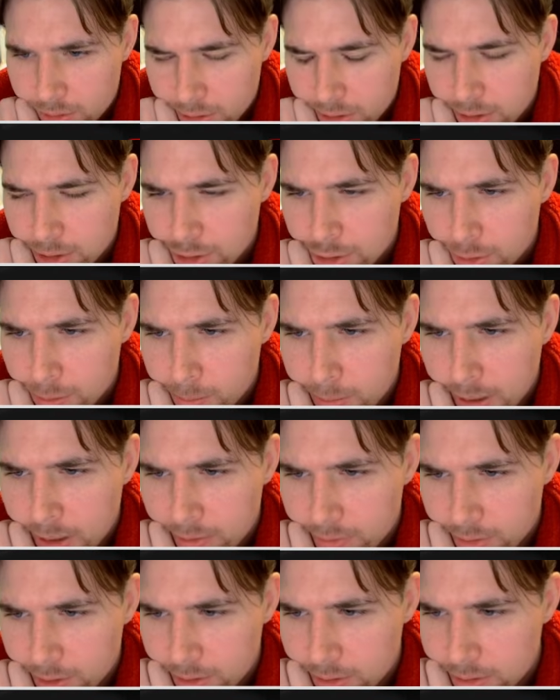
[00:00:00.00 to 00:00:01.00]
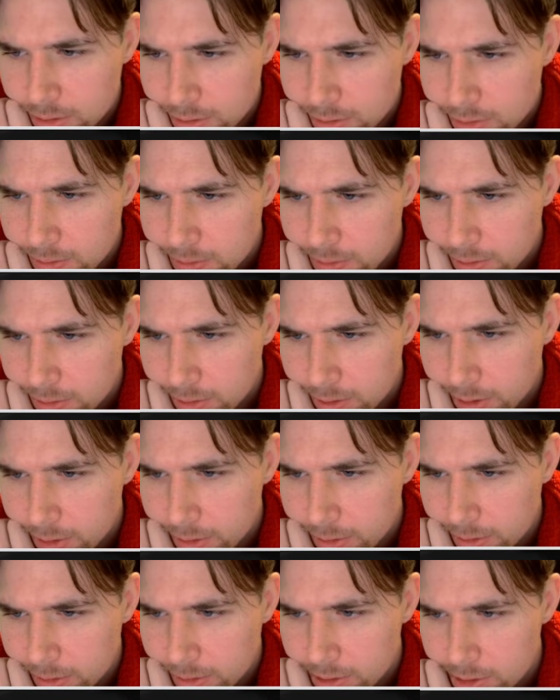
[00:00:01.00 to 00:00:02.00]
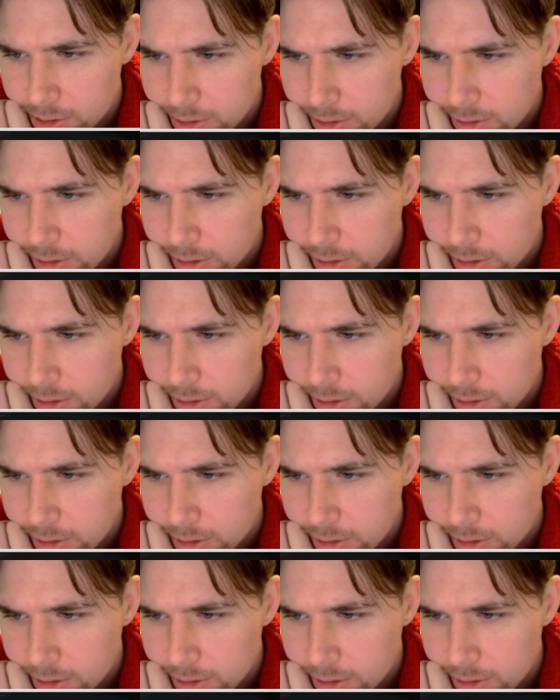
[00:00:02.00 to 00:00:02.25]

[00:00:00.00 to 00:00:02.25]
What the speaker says: Jobava, right? Because